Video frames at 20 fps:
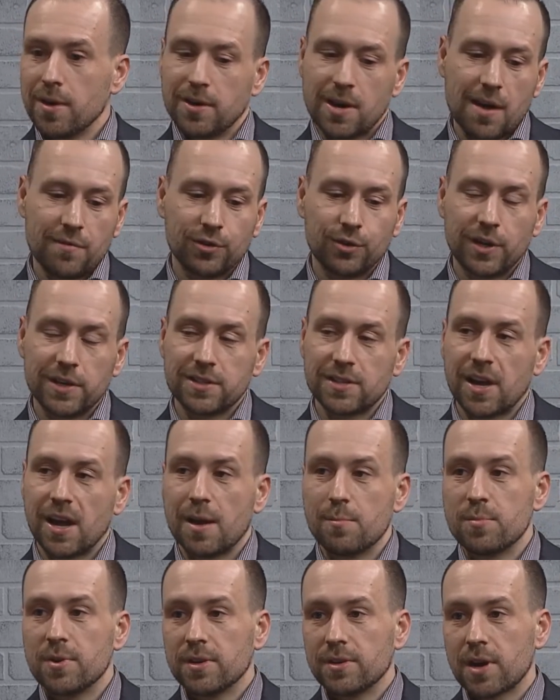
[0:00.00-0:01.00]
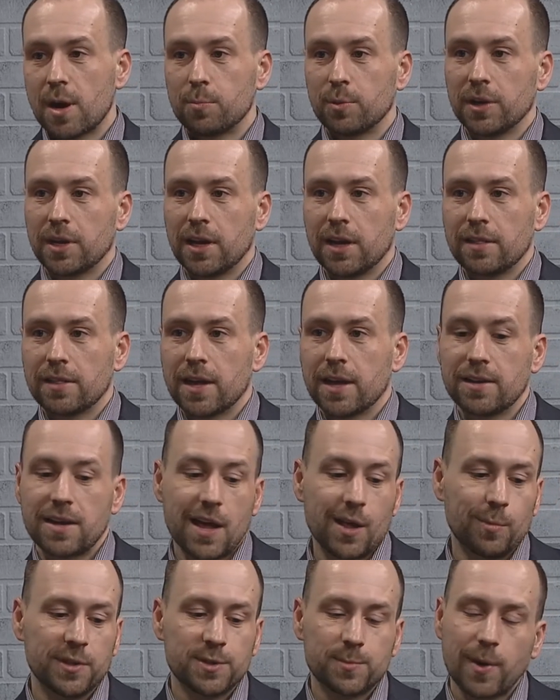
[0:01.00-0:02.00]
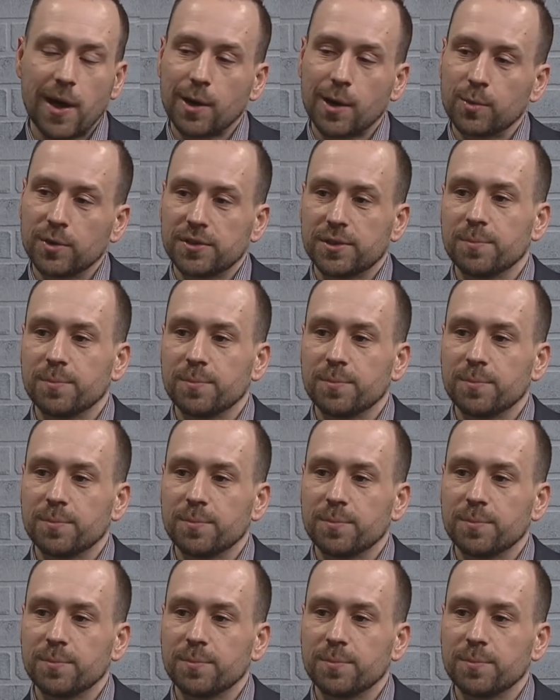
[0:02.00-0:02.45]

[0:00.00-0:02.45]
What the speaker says: have a great time, not bring any of that ailments back with them.